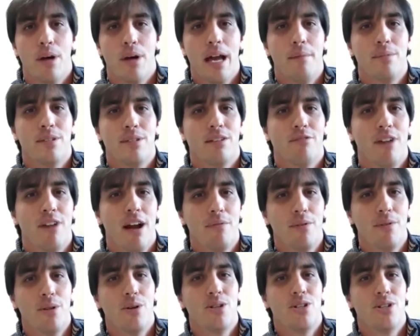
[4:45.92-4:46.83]
He blames the
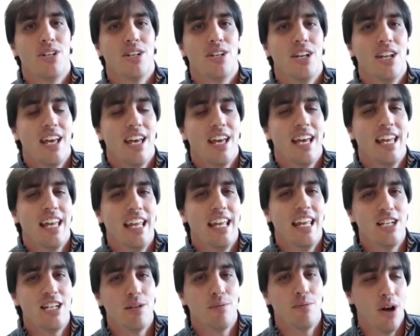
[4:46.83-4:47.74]
revolution
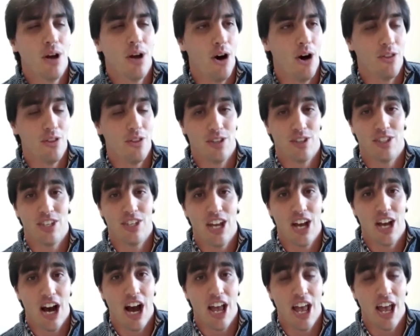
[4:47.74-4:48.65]
in Egypt on the
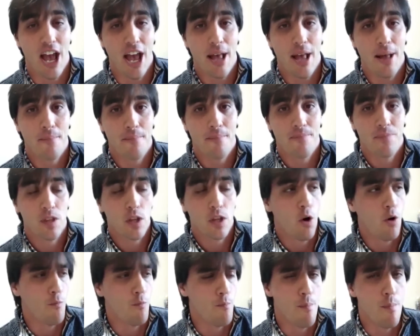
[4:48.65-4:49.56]
CIA.
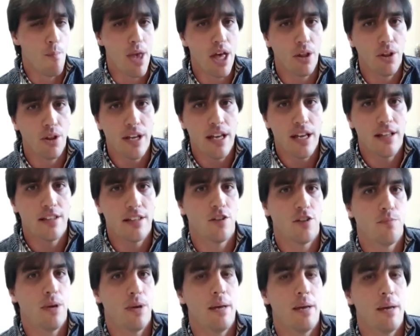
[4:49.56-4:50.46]

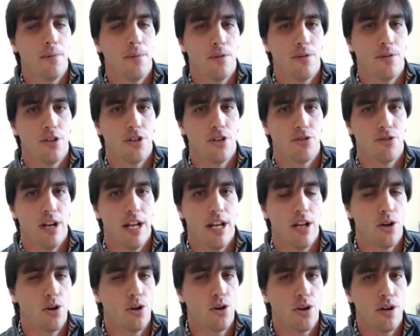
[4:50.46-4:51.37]
Millions of people in the
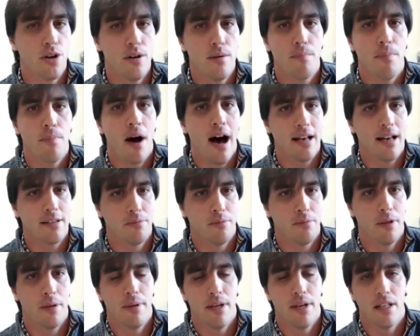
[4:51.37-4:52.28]
street couldn't
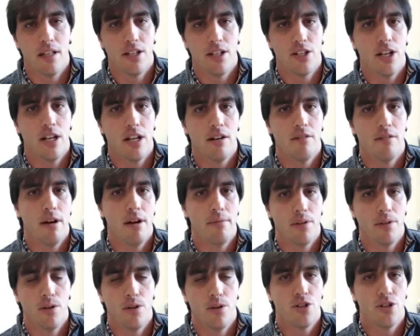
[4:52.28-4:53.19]
possibly be a legit
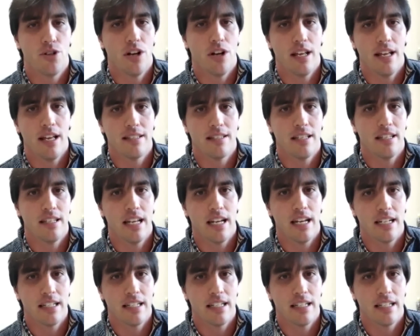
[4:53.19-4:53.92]
revolution against a